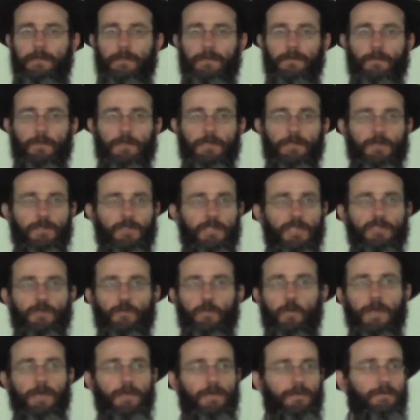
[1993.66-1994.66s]
When you're
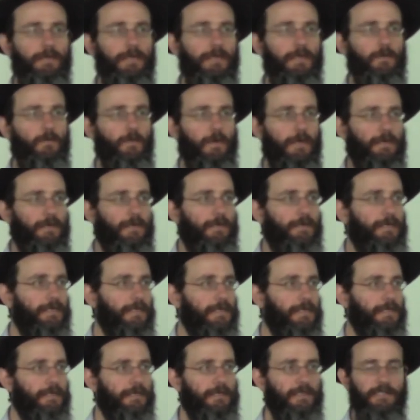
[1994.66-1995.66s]
just wondering
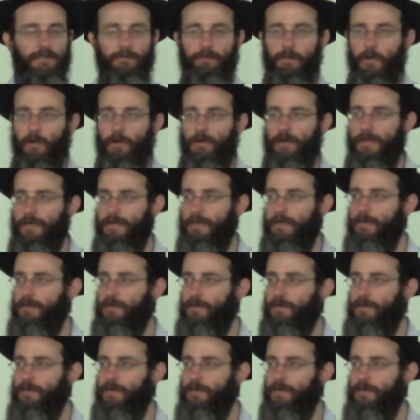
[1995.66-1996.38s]
and exploring